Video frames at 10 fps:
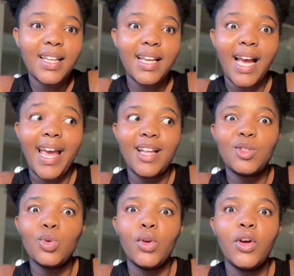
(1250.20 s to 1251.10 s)
I had
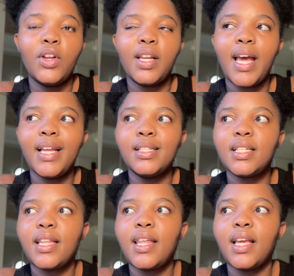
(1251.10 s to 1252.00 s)
to learn, and
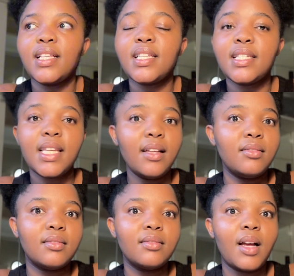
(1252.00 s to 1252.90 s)
I think it's a
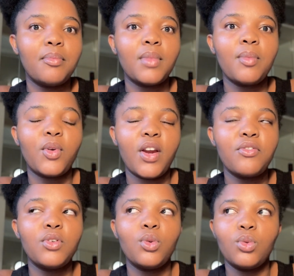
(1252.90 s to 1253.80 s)
skill. I'm
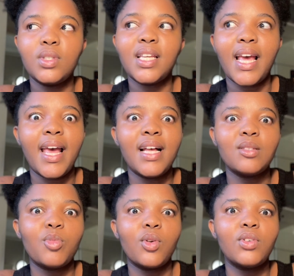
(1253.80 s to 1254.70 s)
grateful with
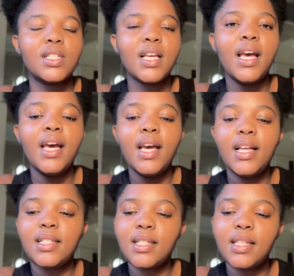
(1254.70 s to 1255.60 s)
Ngayaz, because
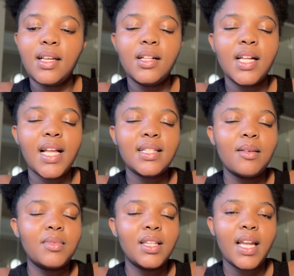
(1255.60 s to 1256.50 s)
it's a skill and
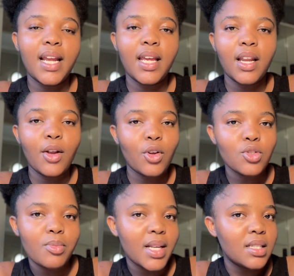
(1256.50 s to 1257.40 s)
something that I can add on
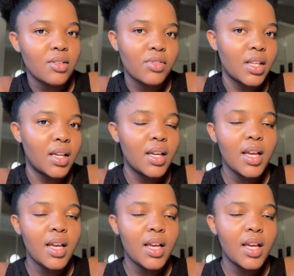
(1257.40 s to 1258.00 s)
to my CV.